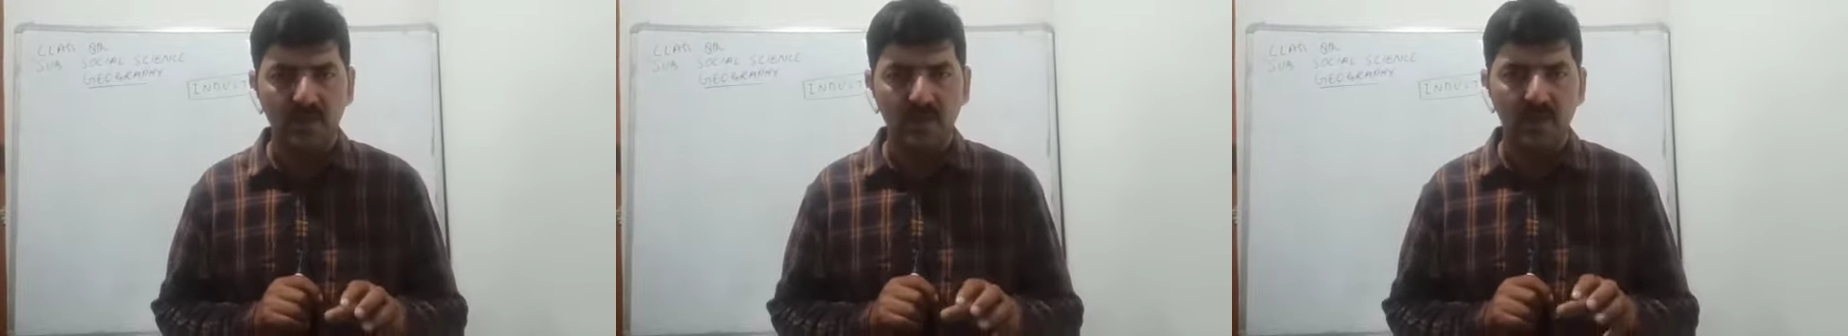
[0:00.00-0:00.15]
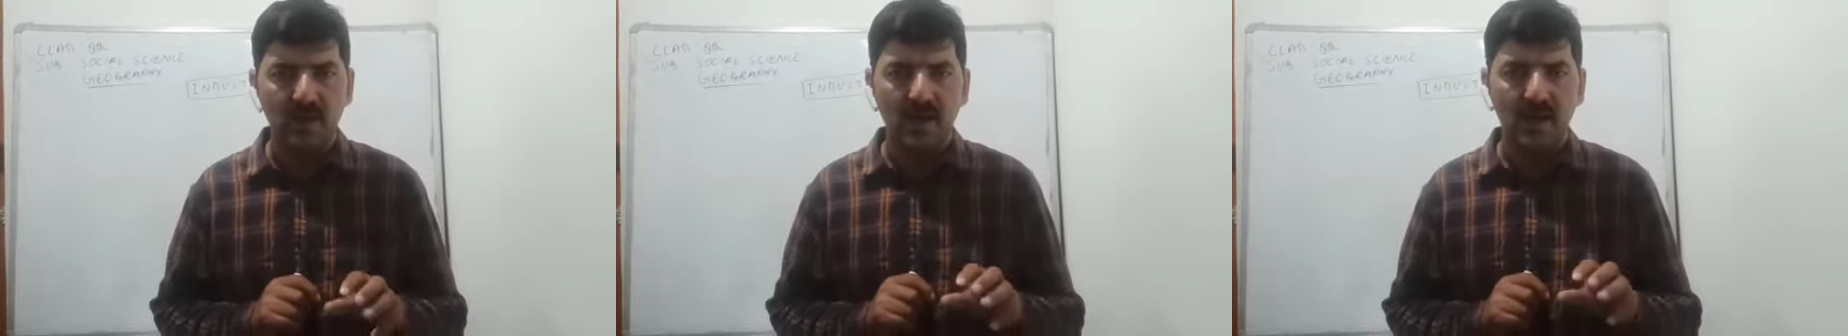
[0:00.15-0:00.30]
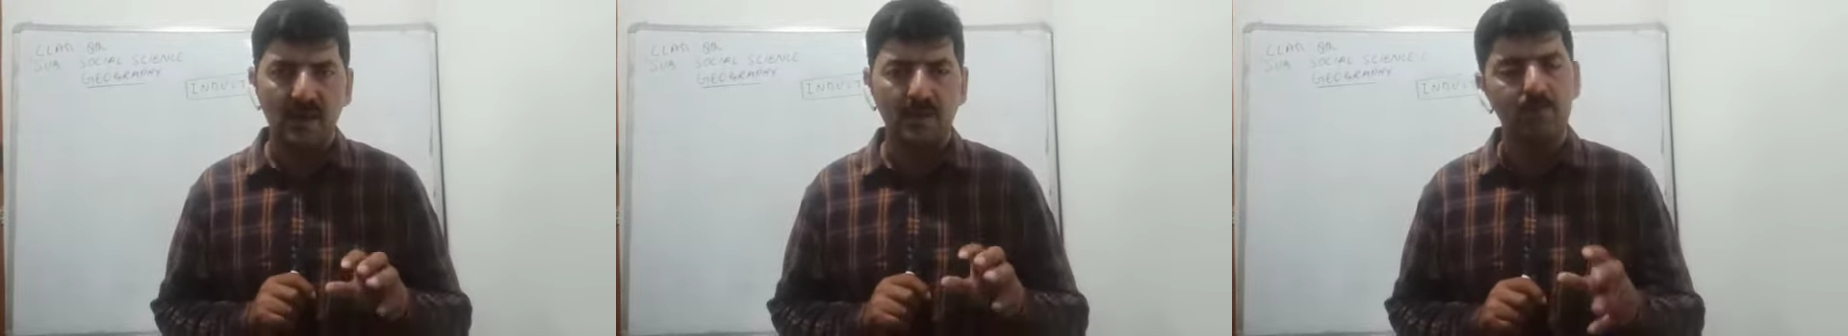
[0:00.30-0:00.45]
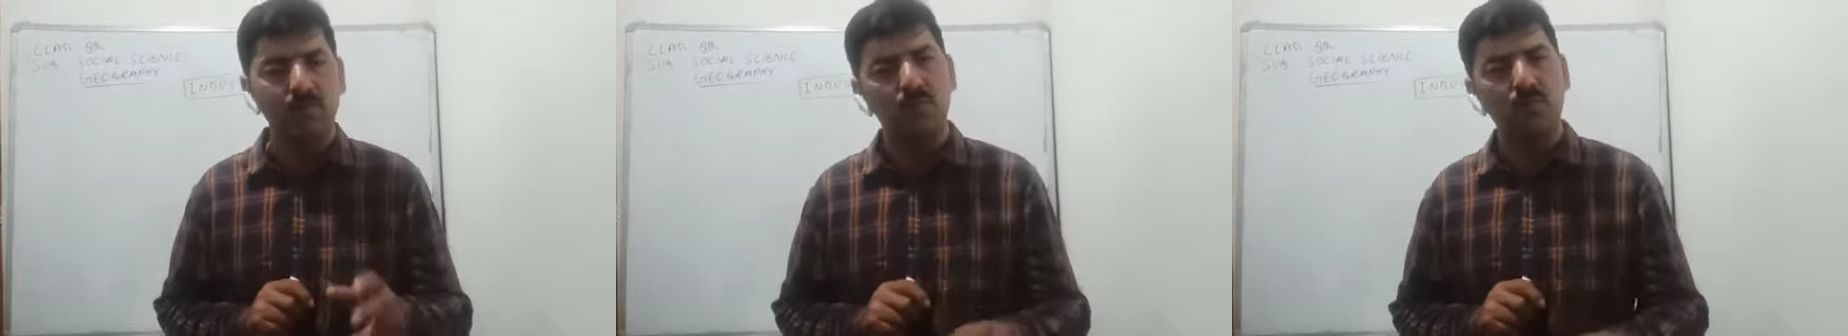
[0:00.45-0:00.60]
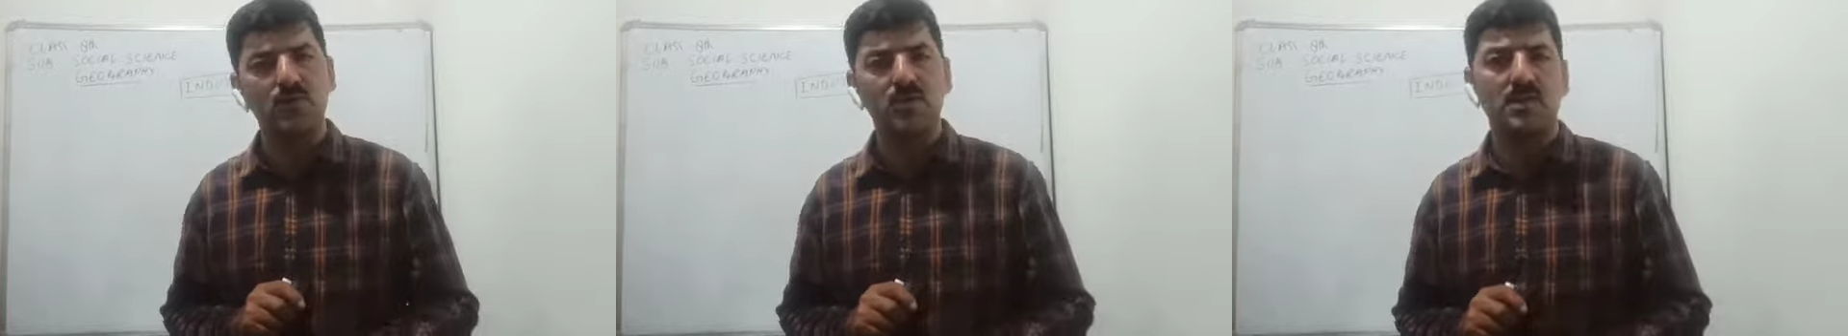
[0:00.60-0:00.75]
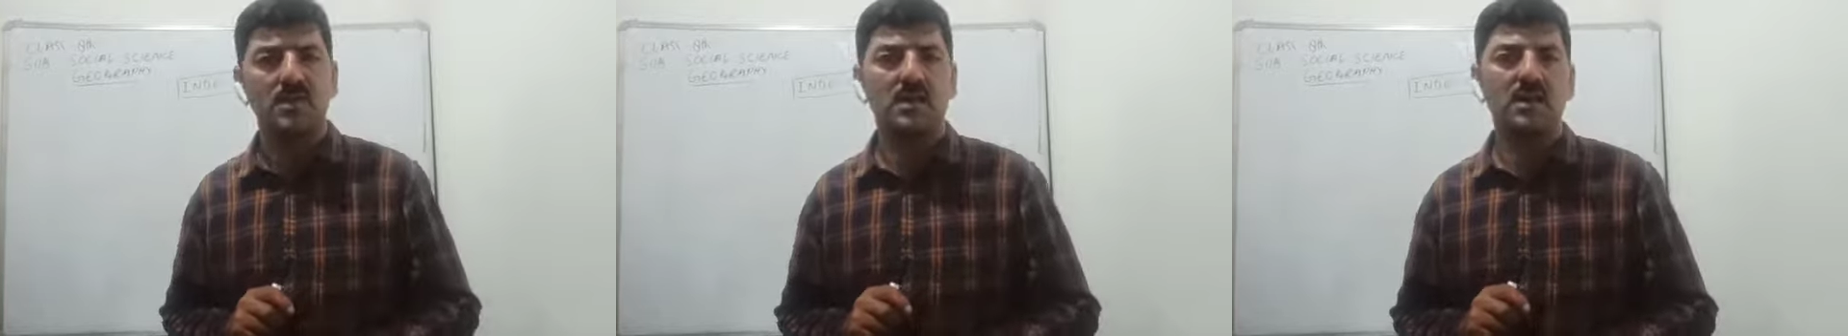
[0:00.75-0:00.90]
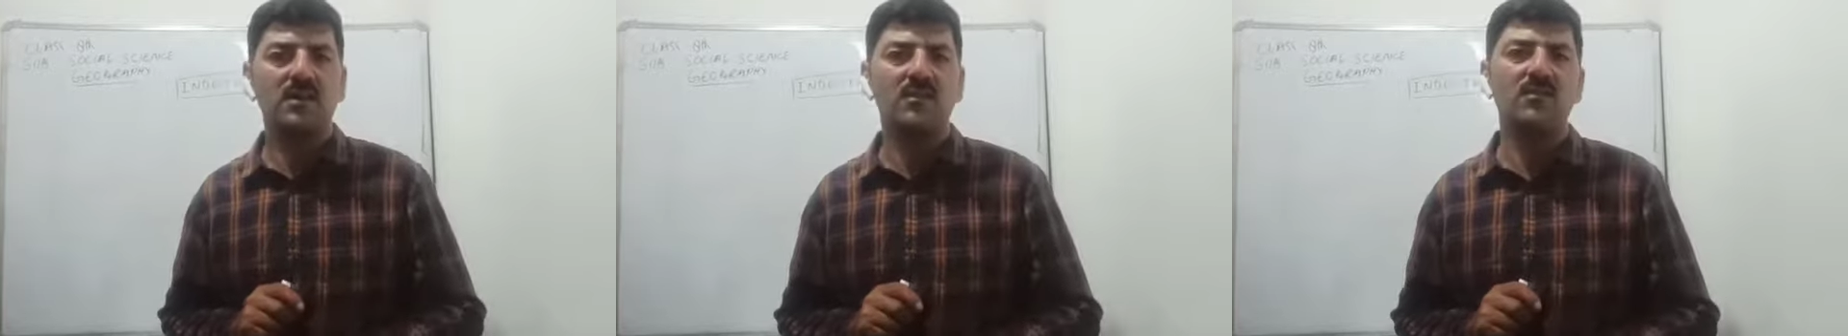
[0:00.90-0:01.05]
and provision
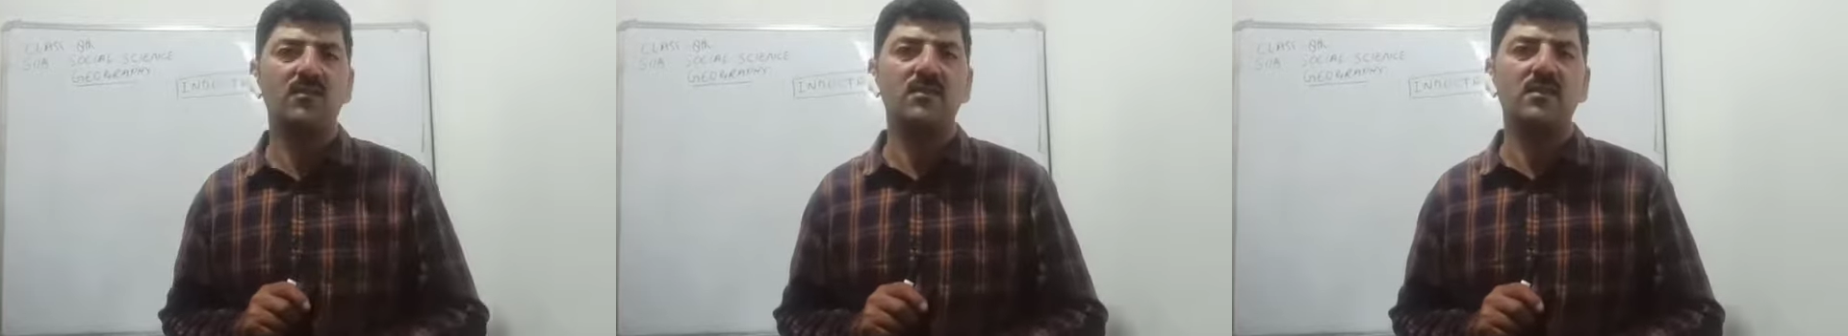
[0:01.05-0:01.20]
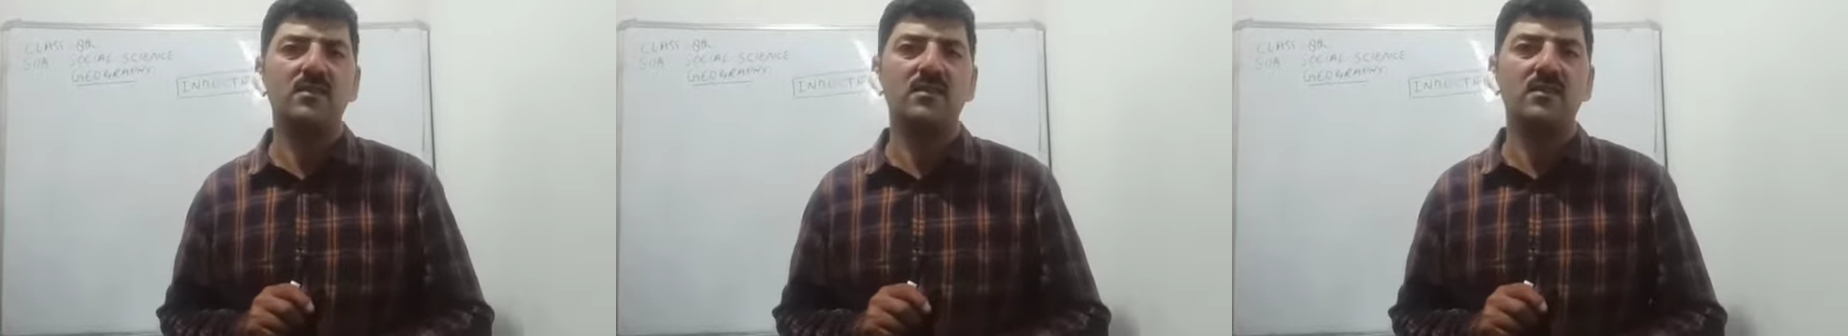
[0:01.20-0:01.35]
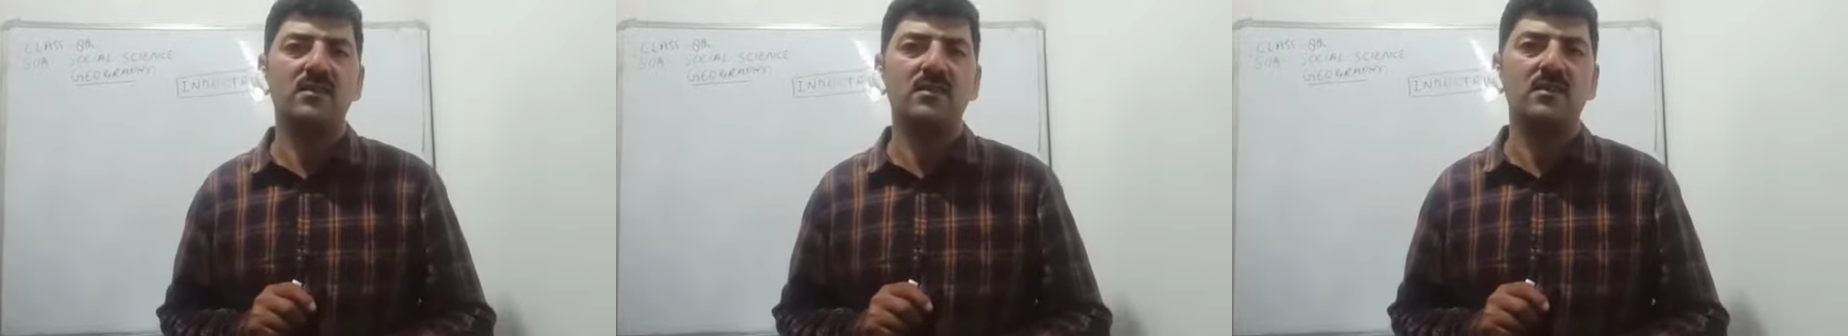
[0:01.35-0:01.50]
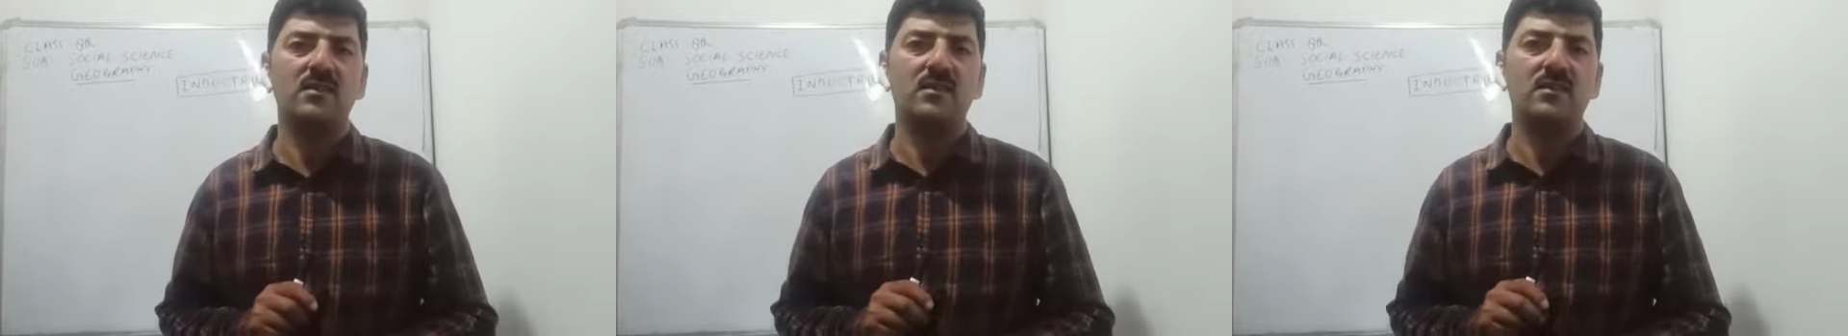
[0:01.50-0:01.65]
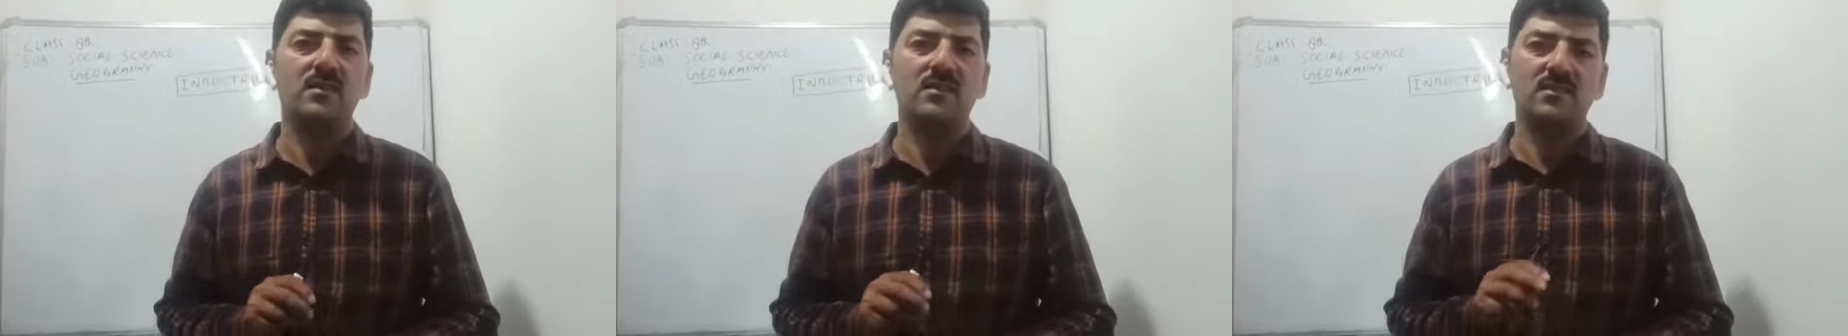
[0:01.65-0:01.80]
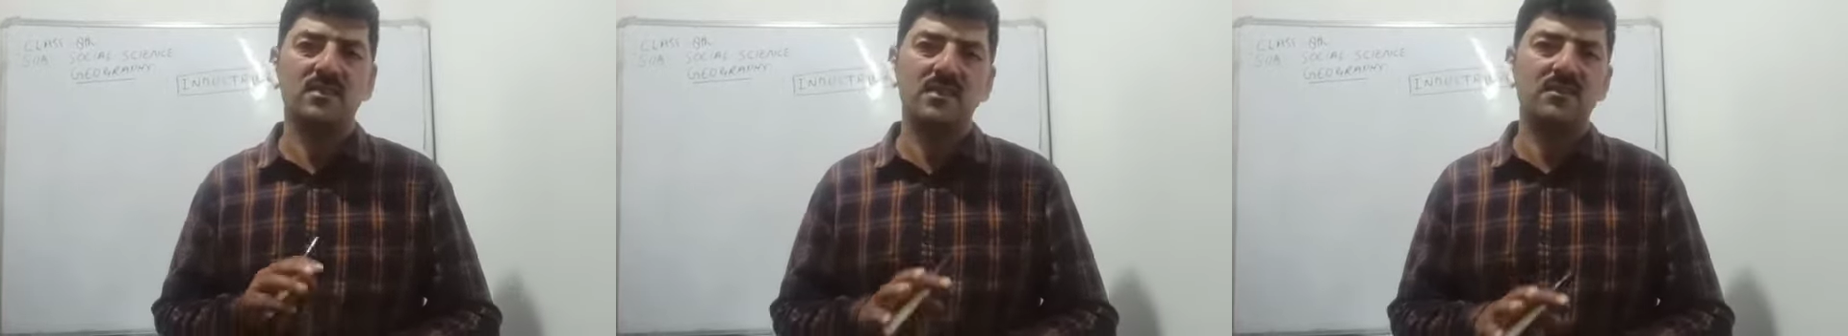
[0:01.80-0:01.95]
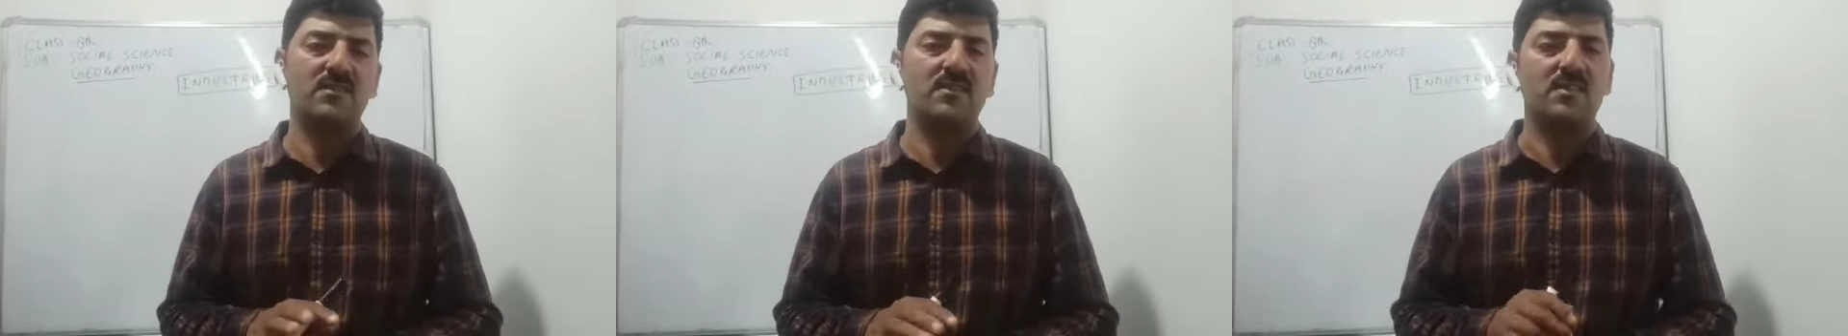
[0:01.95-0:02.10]
of
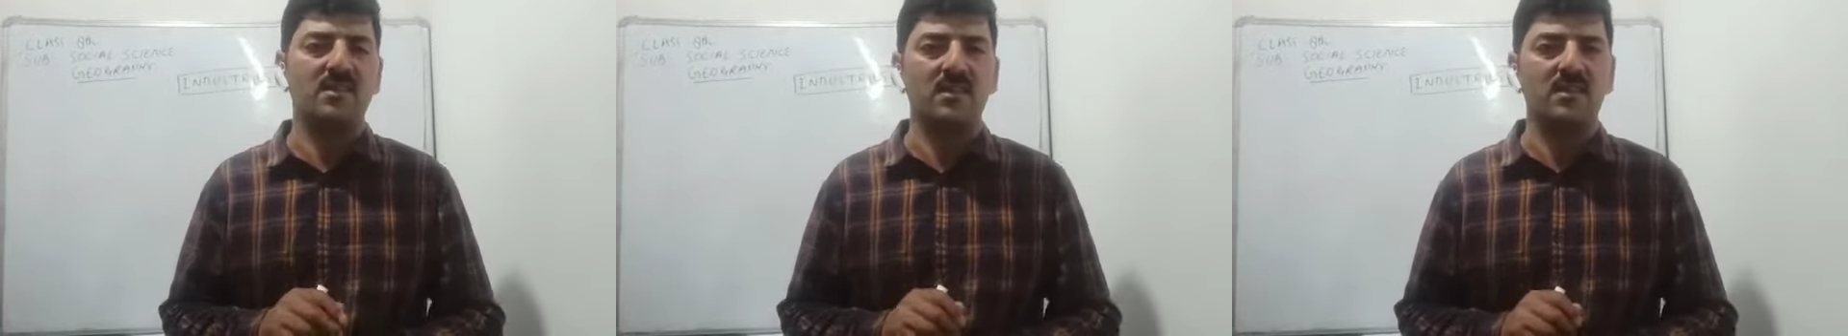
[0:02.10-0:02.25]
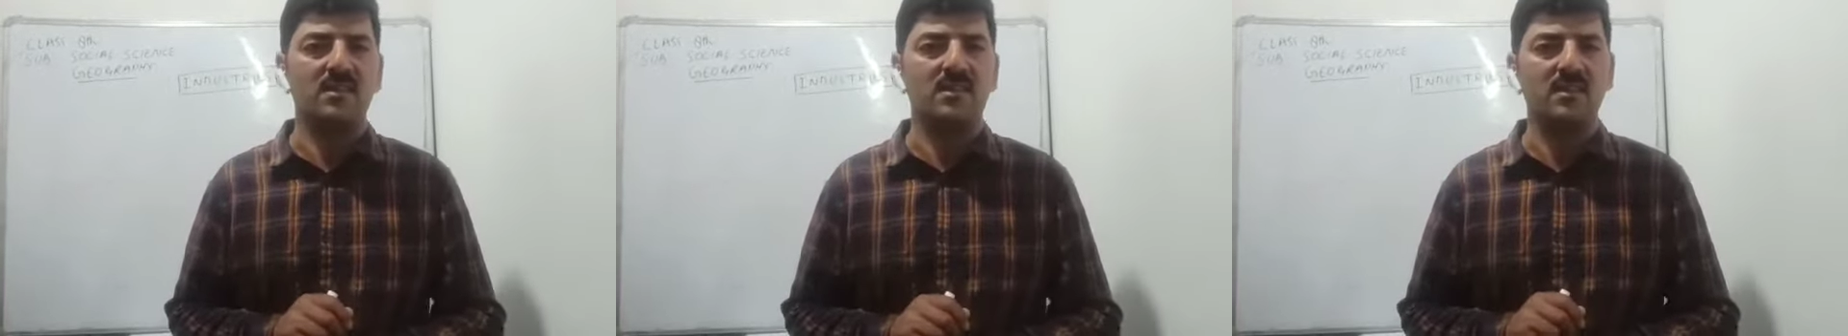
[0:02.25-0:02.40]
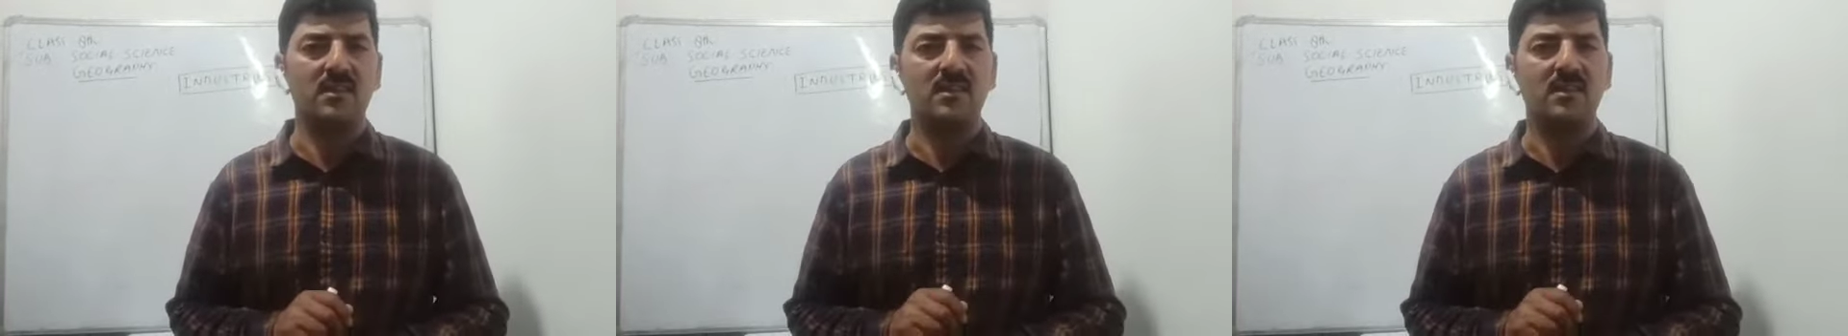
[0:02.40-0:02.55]
services.